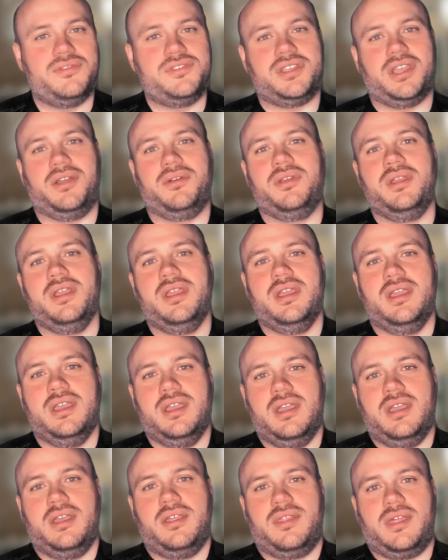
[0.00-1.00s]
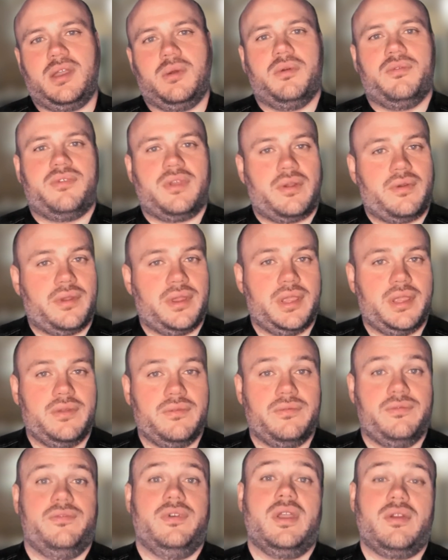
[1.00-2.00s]
So they were very,
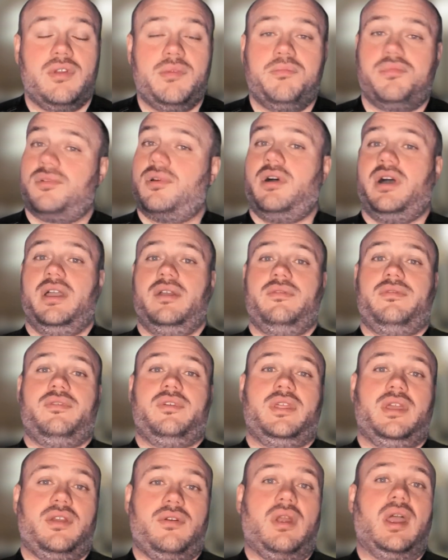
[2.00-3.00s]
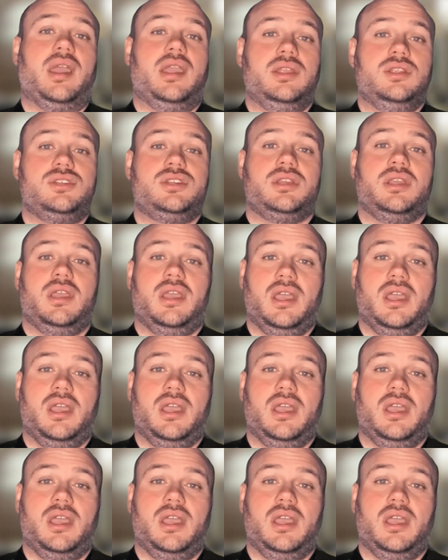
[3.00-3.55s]
very bright for their age,